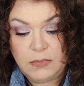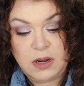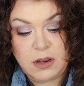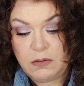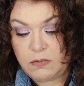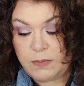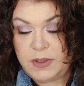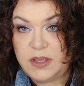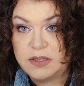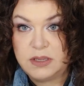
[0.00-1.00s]
you know, I
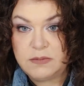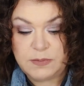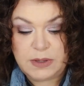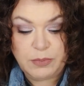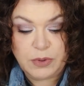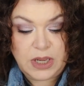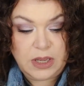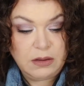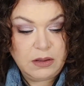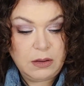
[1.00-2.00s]
mean, they seem to be pretty,
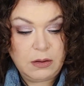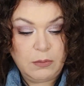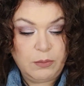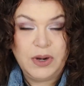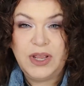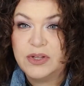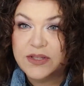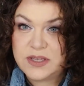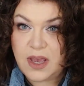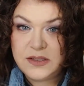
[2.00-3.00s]
pretty good
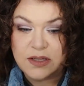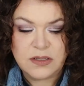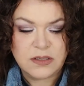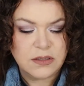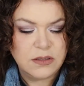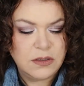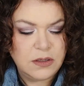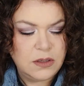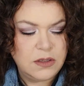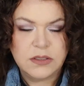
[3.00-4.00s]
sizes.
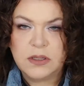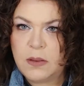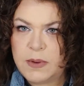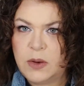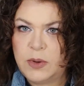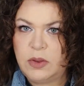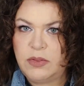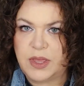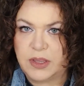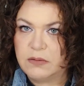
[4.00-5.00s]
So let me know what you
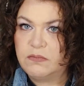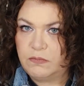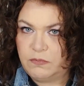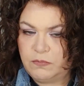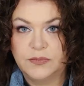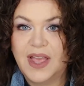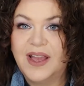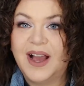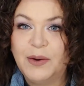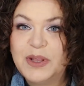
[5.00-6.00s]
think.
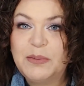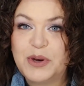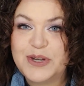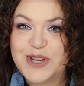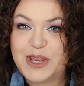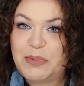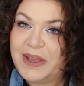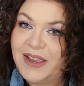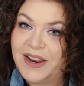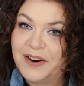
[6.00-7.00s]
I really appreciate
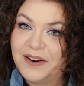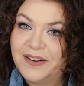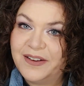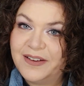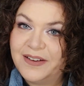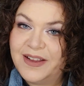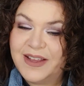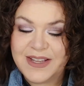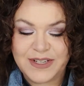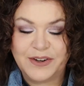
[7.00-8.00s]
being here.
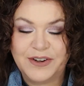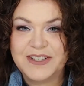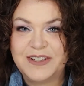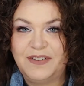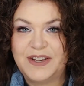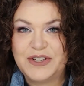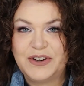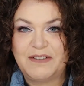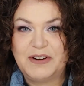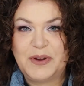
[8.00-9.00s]
Until our next adventure,
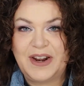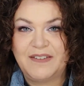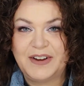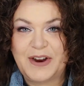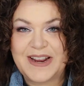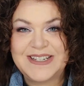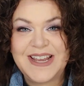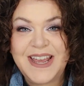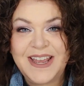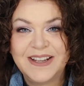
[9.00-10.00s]
everyone have a great
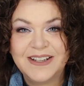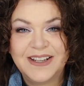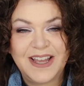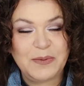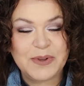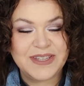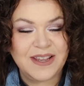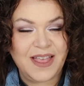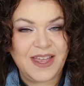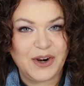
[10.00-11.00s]
day, and we'll see
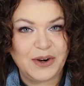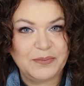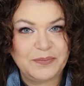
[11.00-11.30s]
you later.